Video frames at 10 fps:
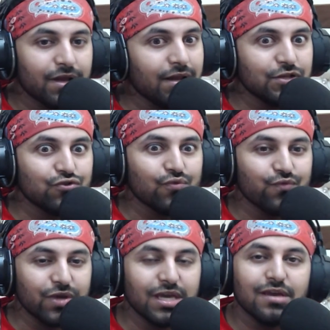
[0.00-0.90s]
Let's
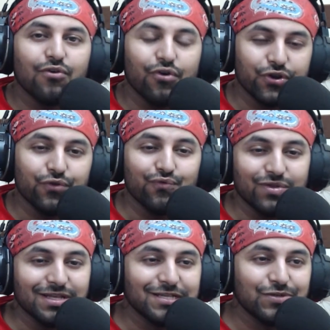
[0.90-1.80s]
hope we continue
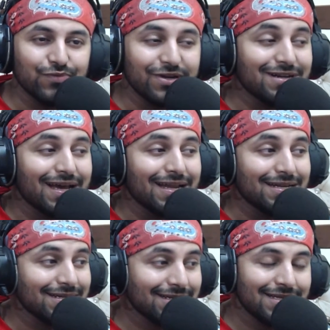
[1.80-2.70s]
with this spirit and